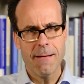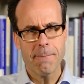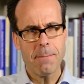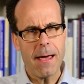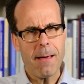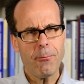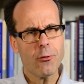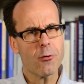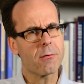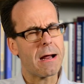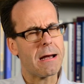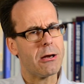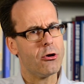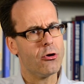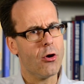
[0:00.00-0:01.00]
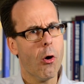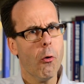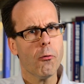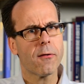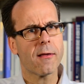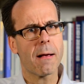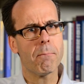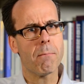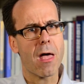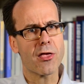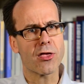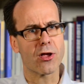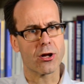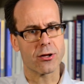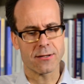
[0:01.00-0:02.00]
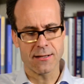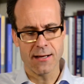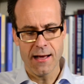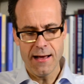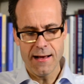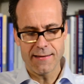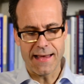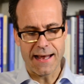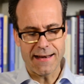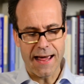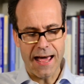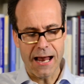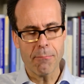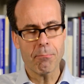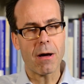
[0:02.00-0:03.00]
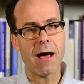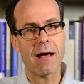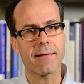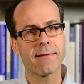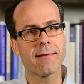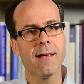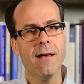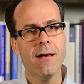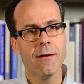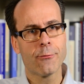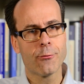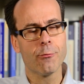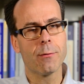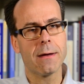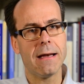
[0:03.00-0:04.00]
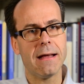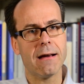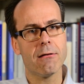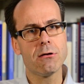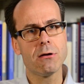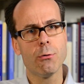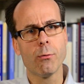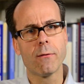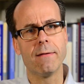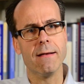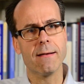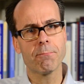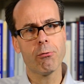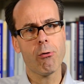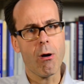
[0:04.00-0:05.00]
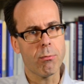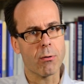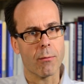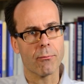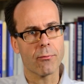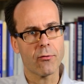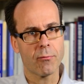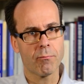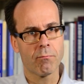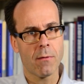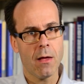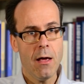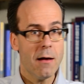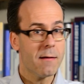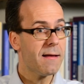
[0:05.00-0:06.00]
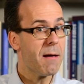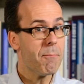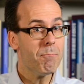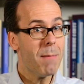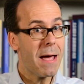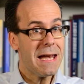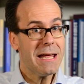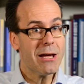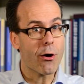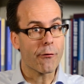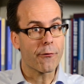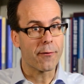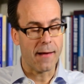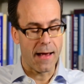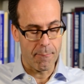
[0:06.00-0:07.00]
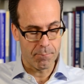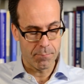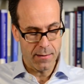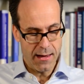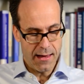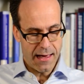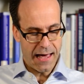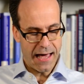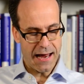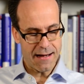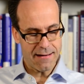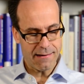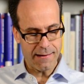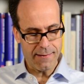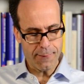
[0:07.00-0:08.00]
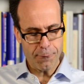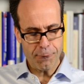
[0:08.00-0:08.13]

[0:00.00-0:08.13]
perhaps you already know some methods that help us to really reduce these problems. There are many of them, and in the